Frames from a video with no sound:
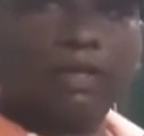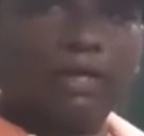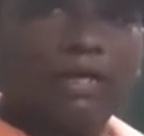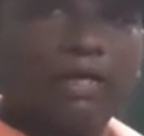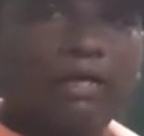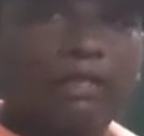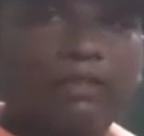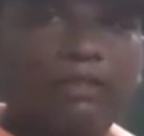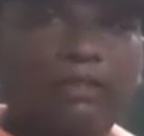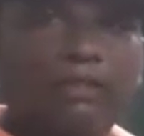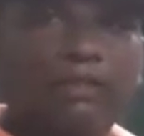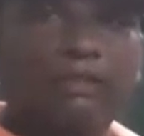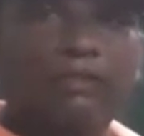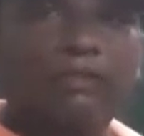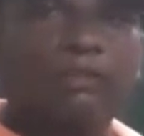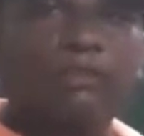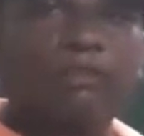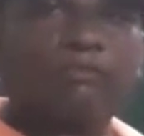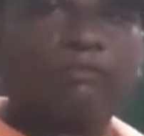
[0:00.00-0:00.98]
and
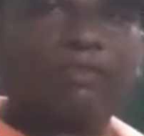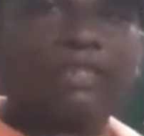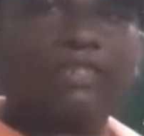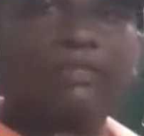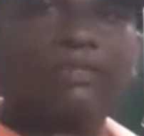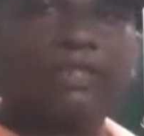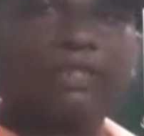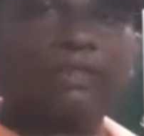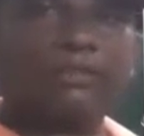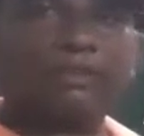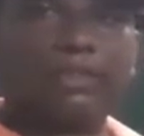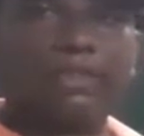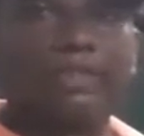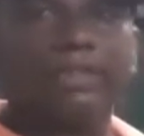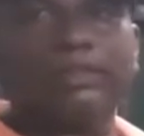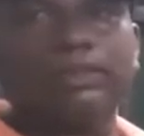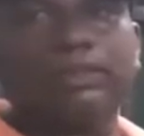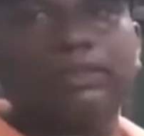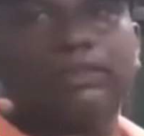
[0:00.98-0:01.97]
twice or
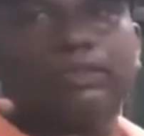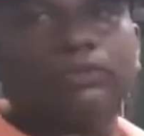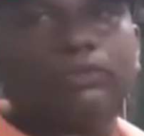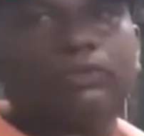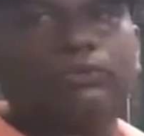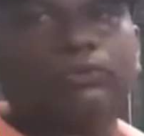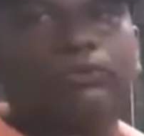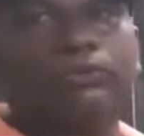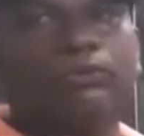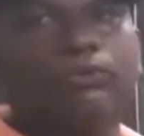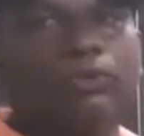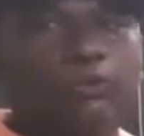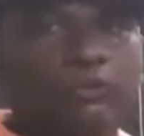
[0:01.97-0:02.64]
thrice you go